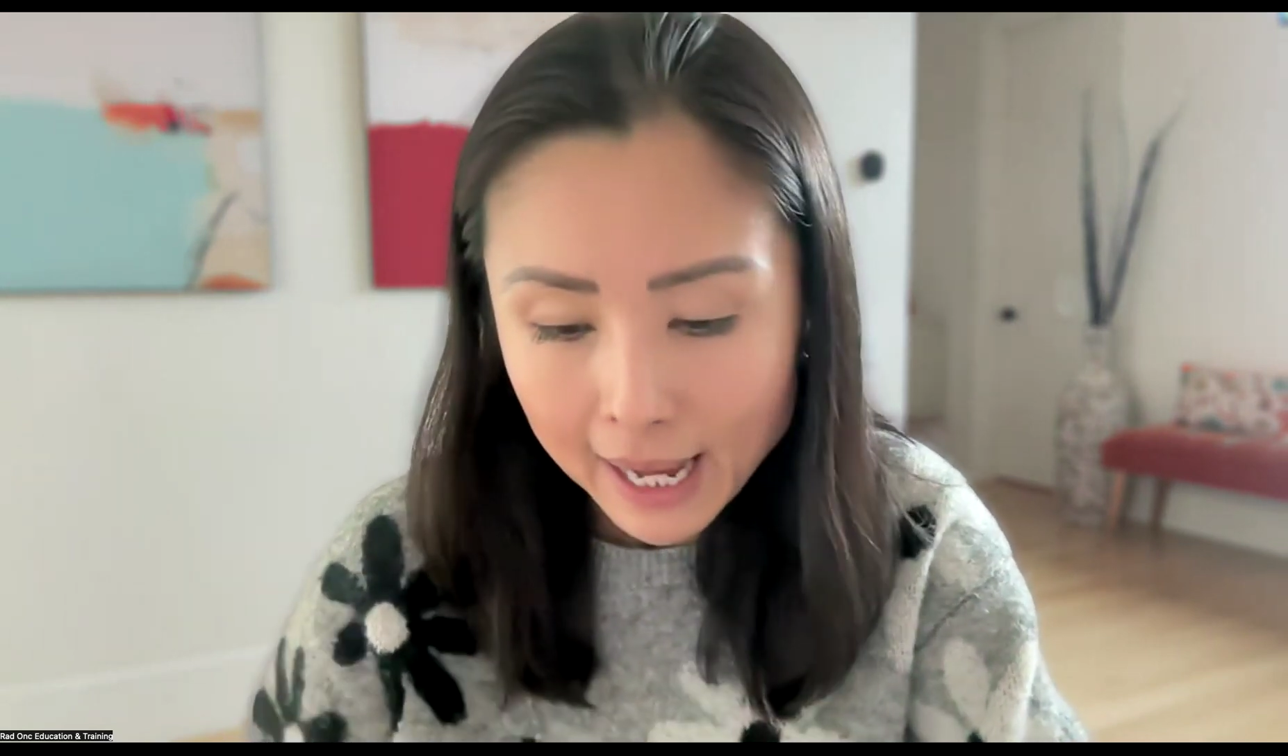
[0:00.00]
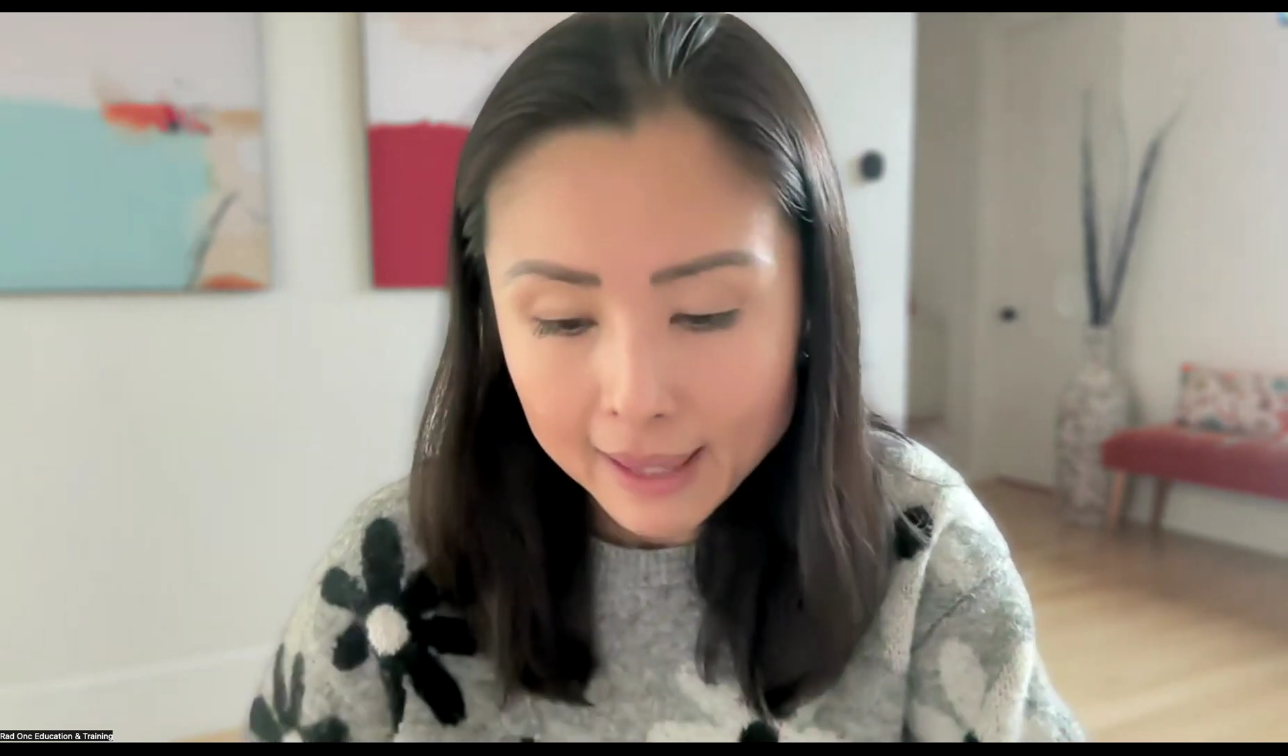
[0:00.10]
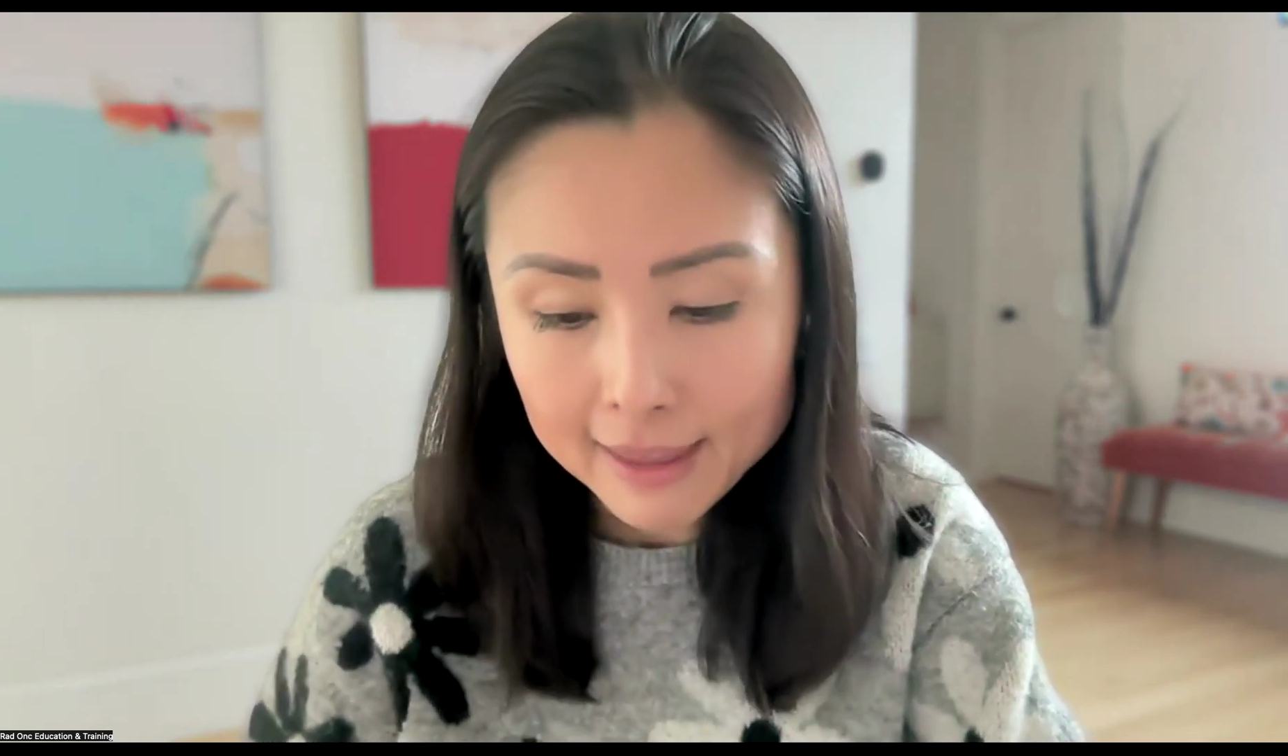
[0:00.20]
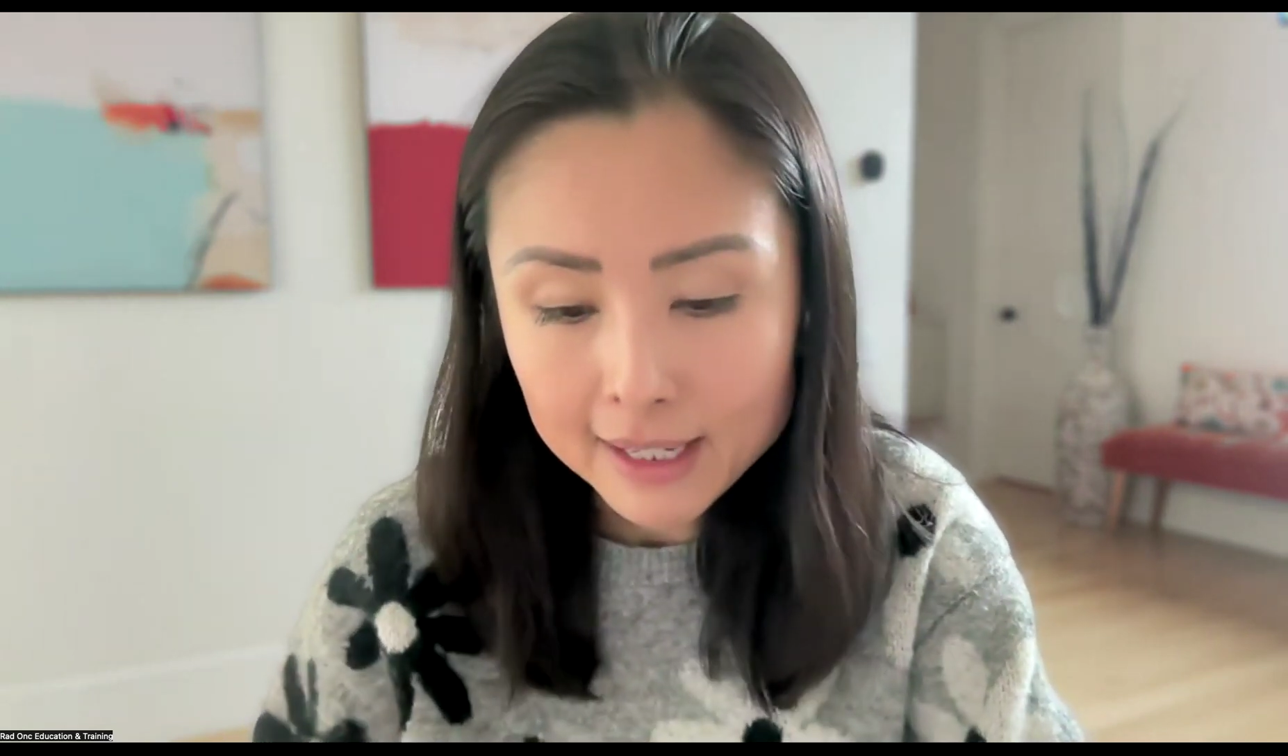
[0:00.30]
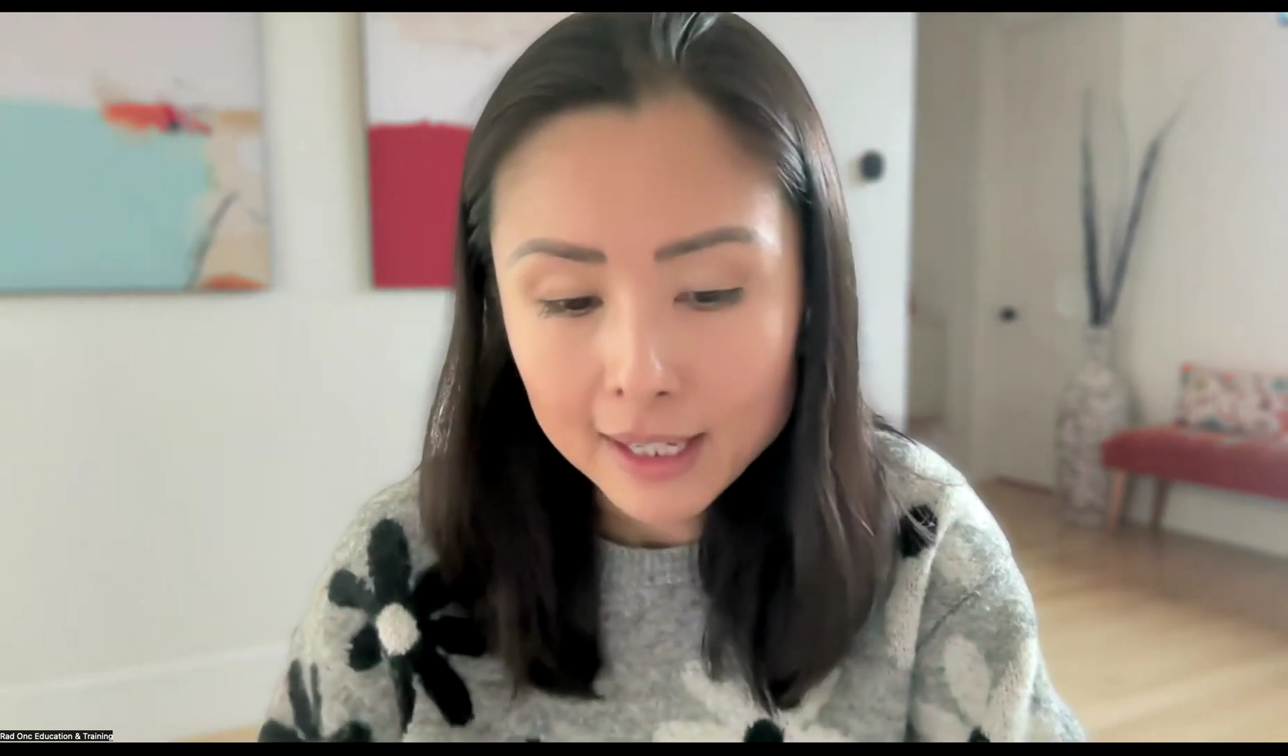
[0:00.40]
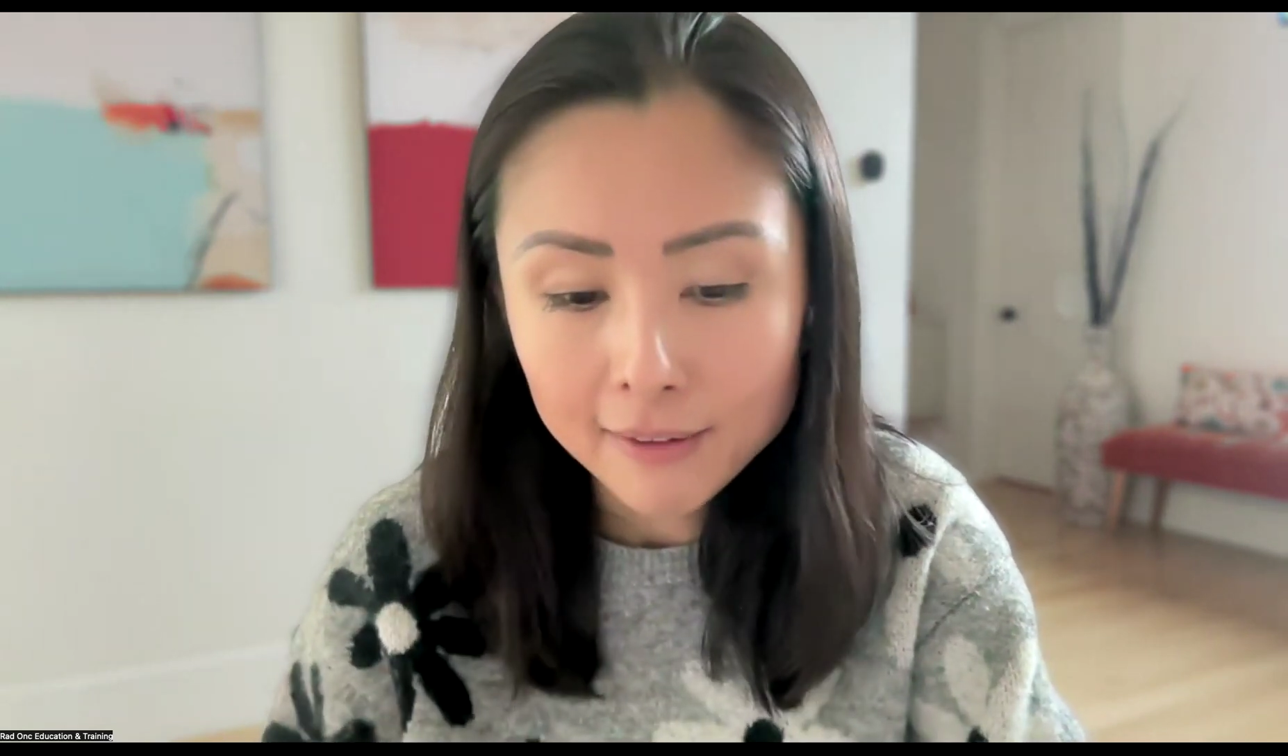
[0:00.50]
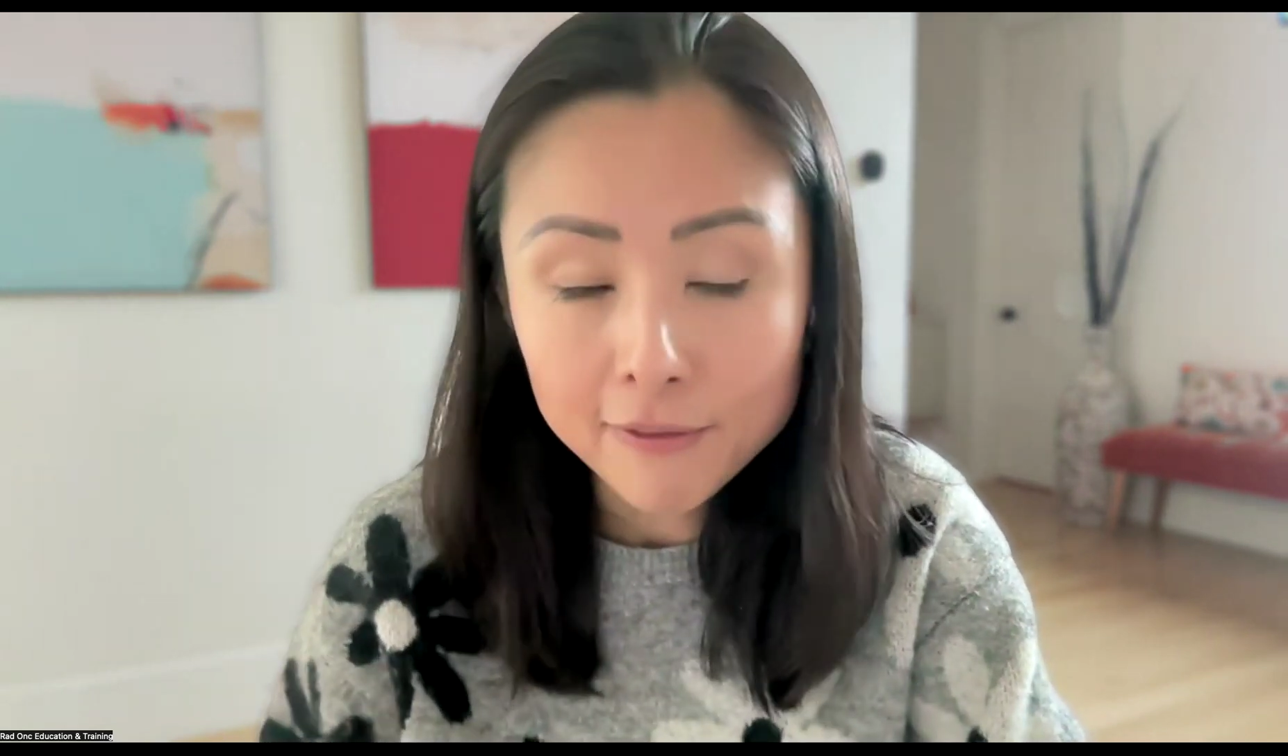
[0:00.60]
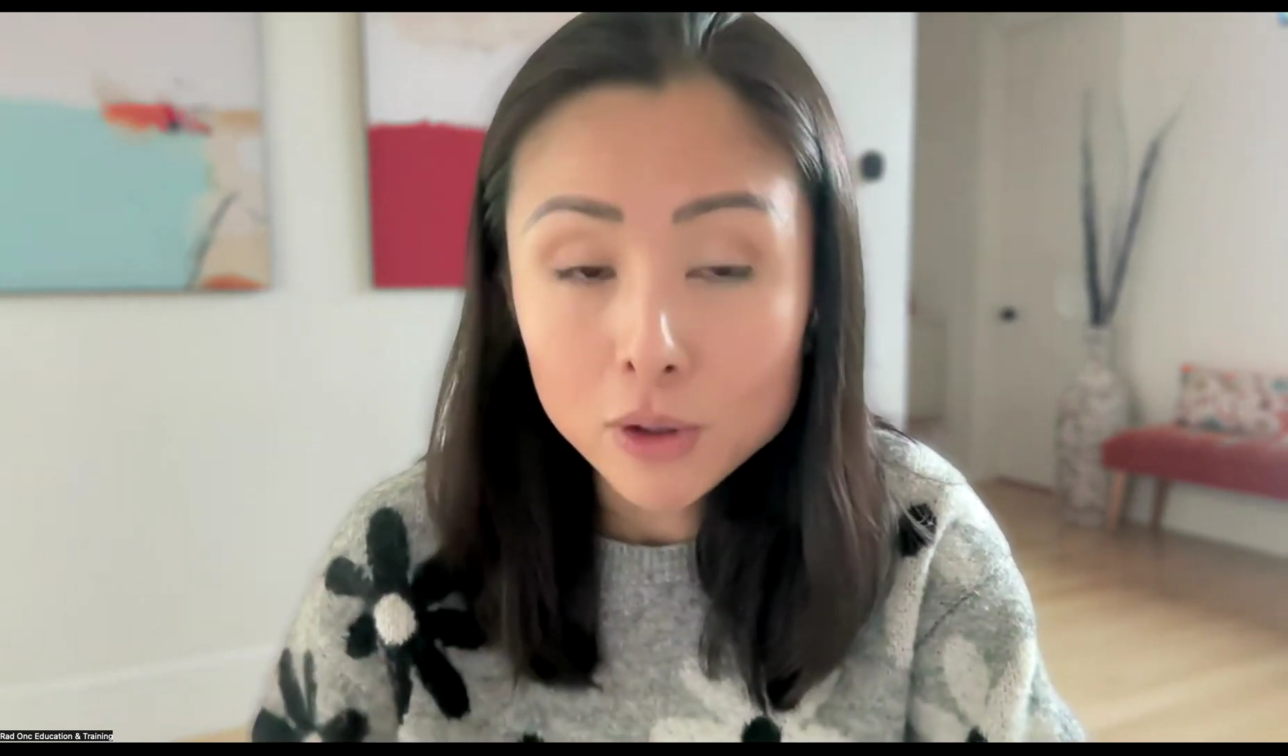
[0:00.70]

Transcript: I think if